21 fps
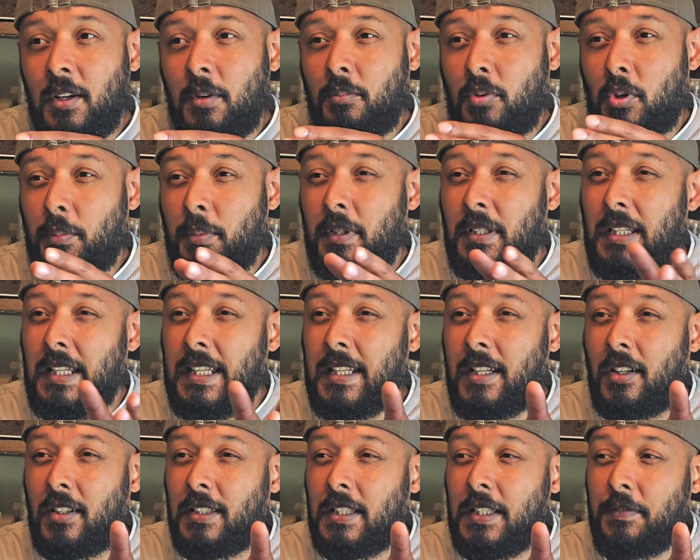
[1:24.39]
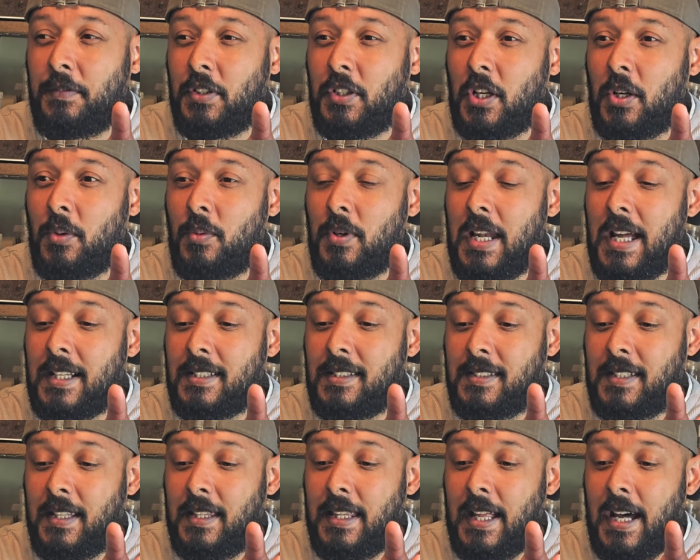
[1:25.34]
Probably I even go less
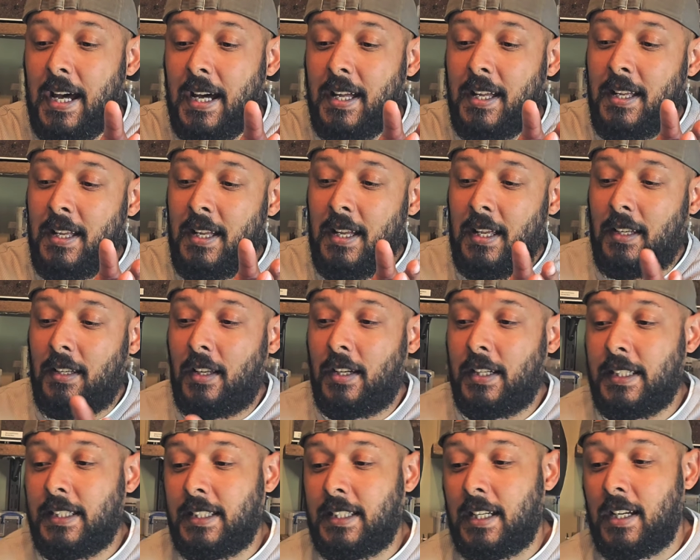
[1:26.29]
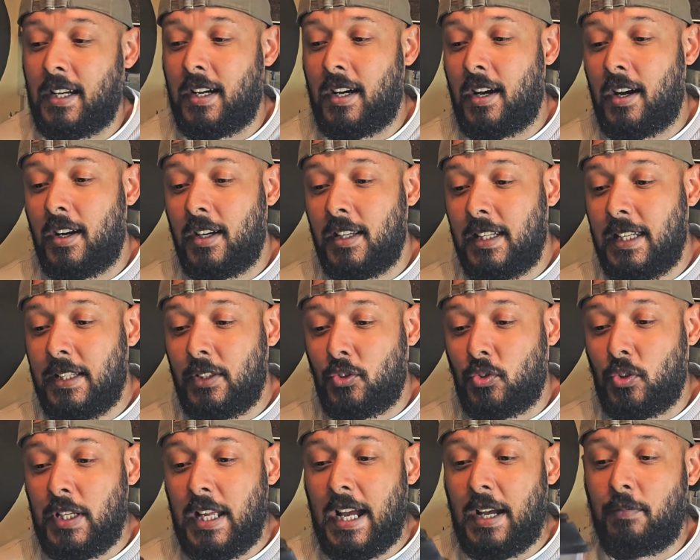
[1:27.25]
than that. Like, I
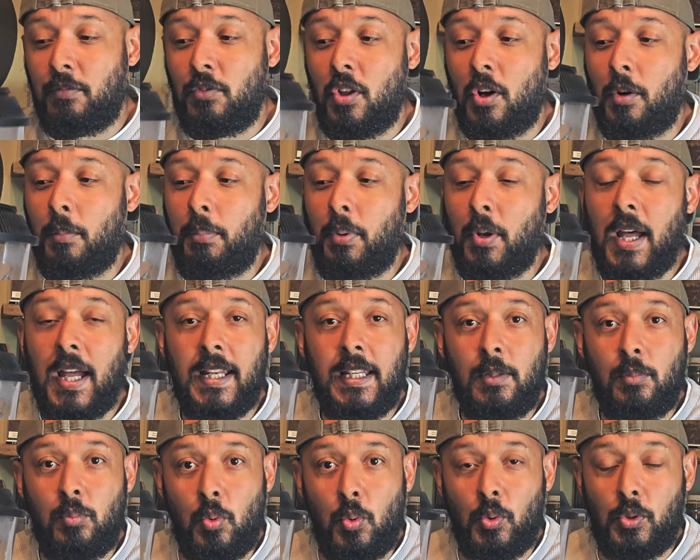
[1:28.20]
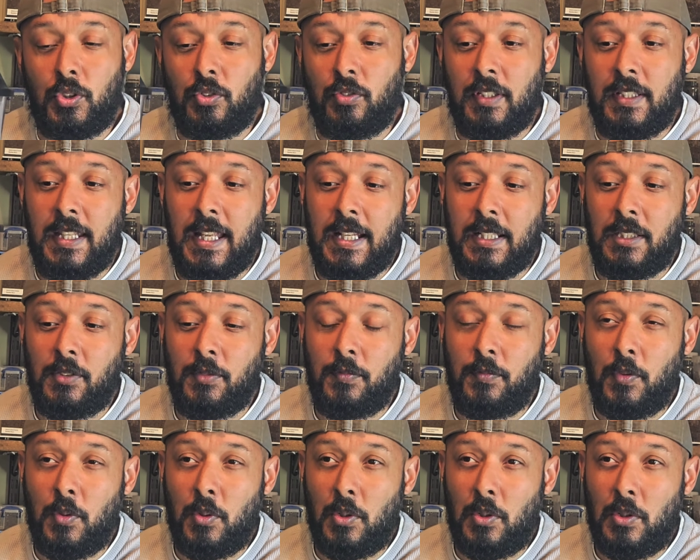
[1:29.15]
literally have not put any water in this
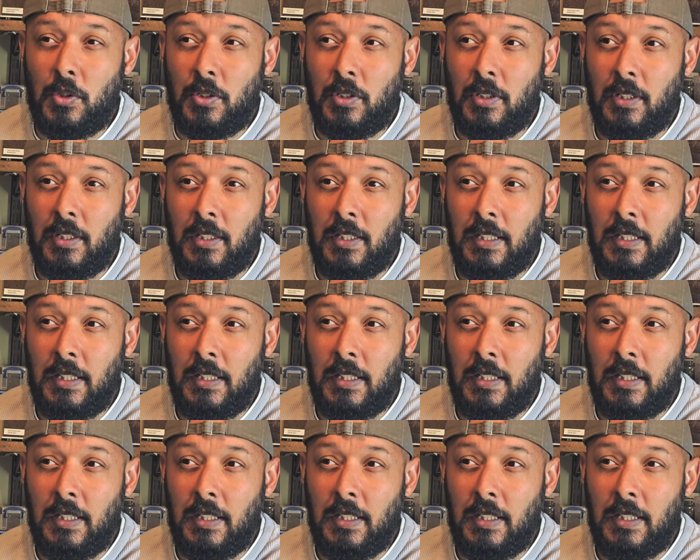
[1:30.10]
for